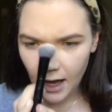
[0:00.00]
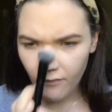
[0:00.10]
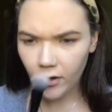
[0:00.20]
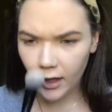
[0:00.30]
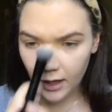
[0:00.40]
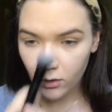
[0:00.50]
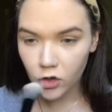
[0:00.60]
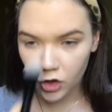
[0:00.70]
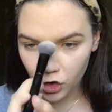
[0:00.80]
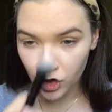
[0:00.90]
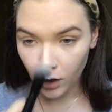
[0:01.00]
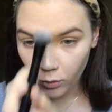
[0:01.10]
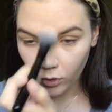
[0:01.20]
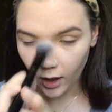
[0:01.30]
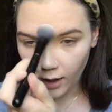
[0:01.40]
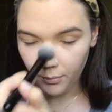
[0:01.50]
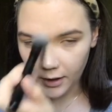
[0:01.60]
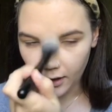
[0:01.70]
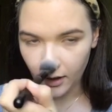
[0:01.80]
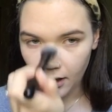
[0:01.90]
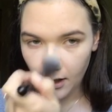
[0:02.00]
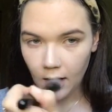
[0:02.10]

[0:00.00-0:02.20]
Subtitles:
I felt like I was just jumbled up in it.